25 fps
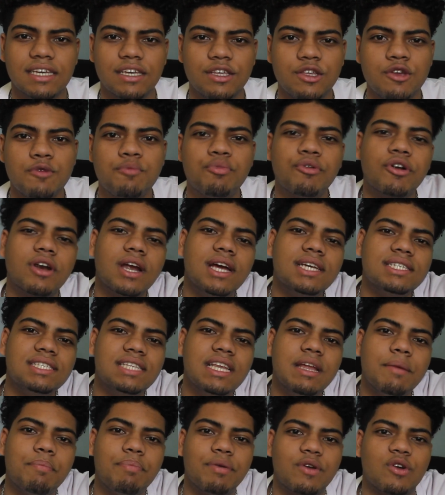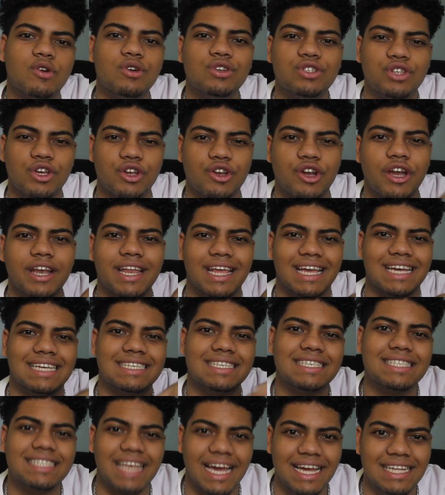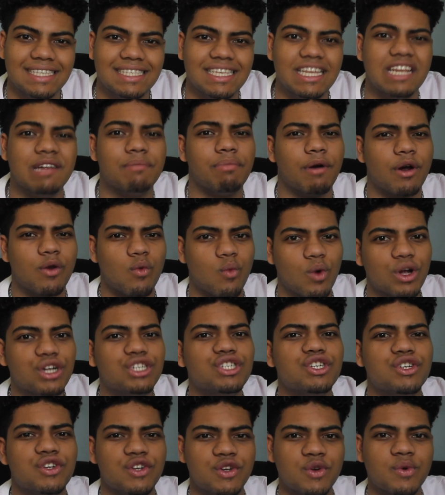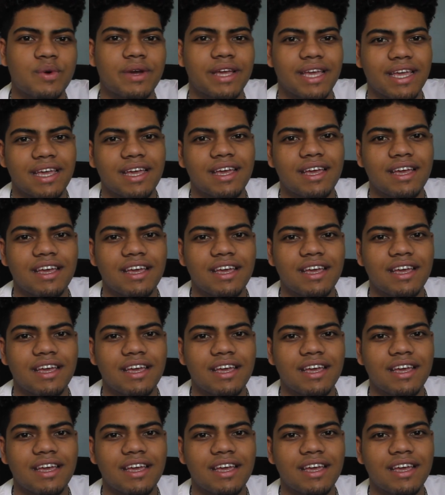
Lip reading: You procrastinate because you're not excited about what you're doing.